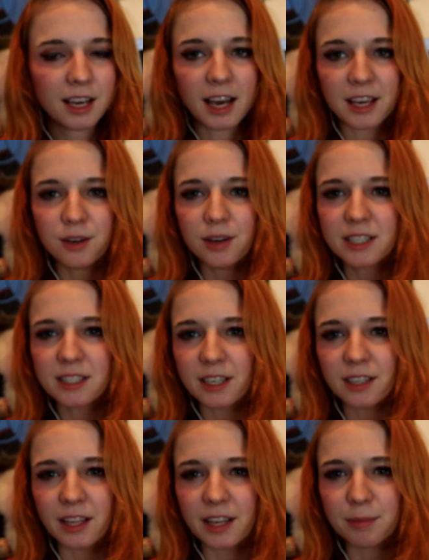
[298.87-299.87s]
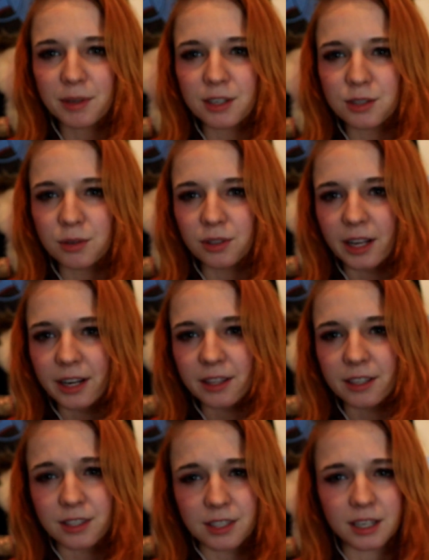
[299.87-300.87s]
I know I say a lot, I'm going to do a lot of
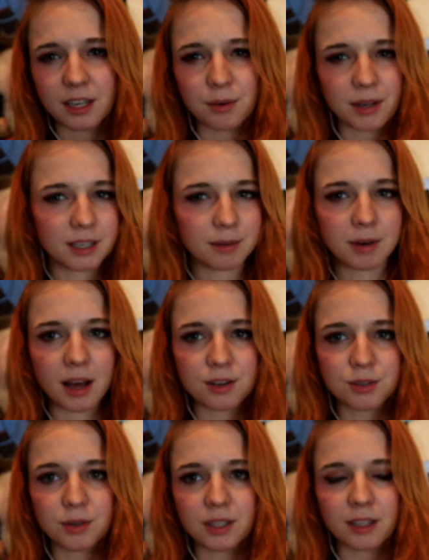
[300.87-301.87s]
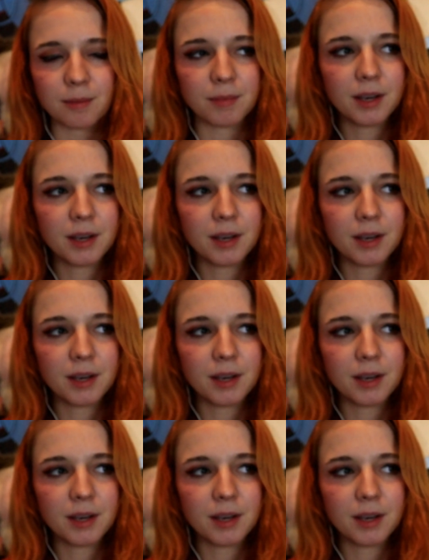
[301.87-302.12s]
things and I wind up not doing them.